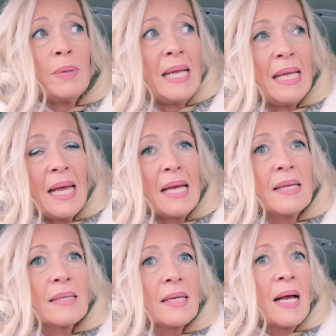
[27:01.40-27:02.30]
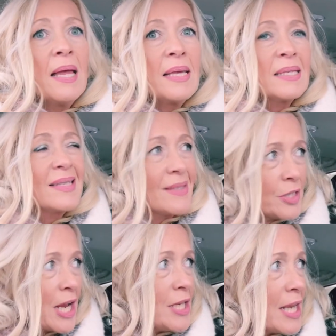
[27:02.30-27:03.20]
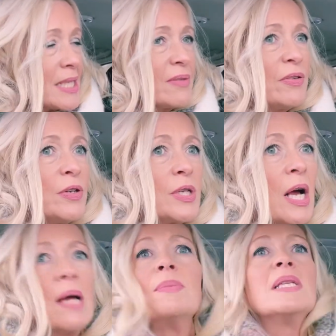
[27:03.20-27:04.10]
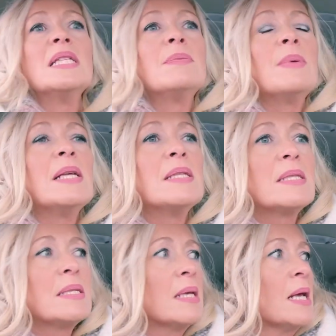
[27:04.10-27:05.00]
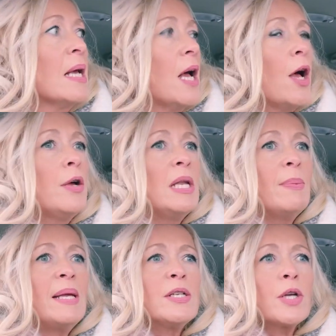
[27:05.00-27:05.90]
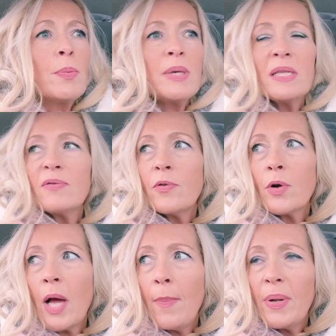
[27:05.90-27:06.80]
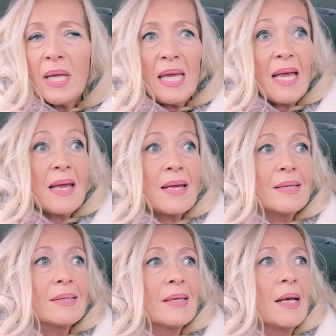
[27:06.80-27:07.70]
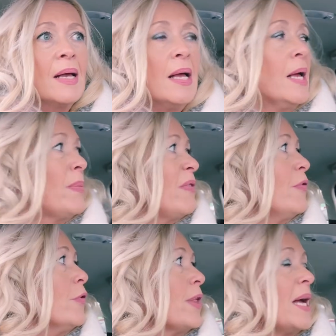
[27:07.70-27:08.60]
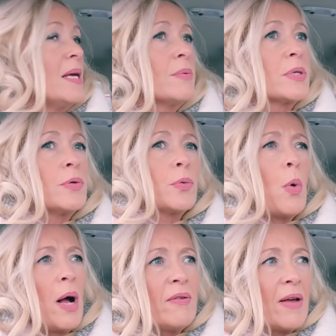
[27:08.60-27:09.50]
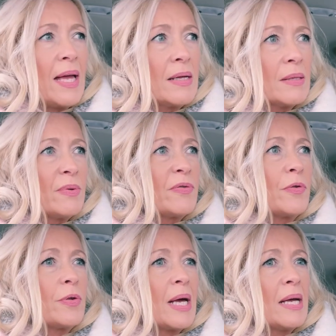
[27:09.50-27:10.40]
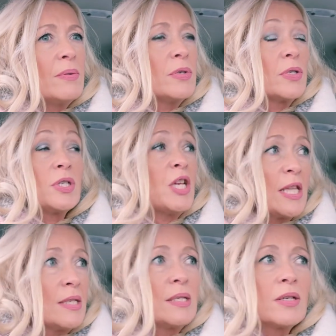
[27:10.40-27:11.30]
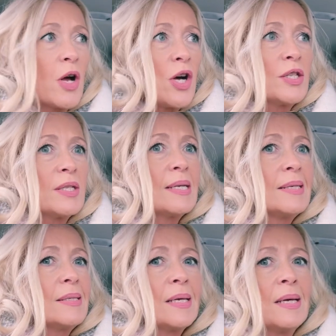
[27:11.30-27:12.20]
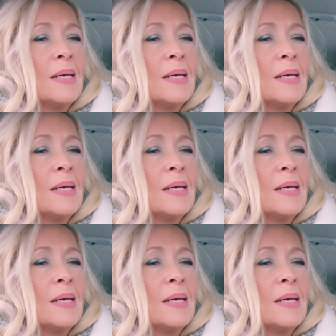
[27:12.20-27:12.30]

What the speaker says: been years, this has changed hands a few times. It's only been Dobbies for a couple of years. Before that it was called Wyvale, and before that it was just Shenston Garden Centre.